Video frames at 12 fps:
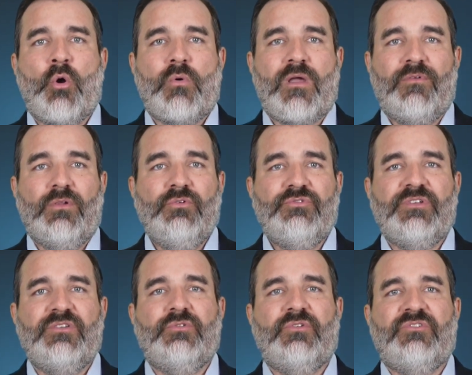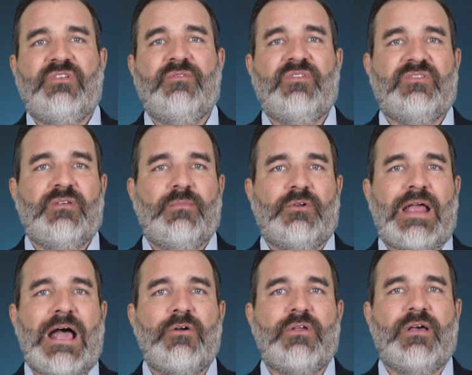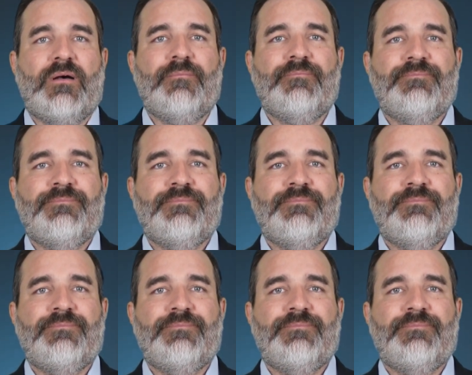Revolution to achieve a similar outcome.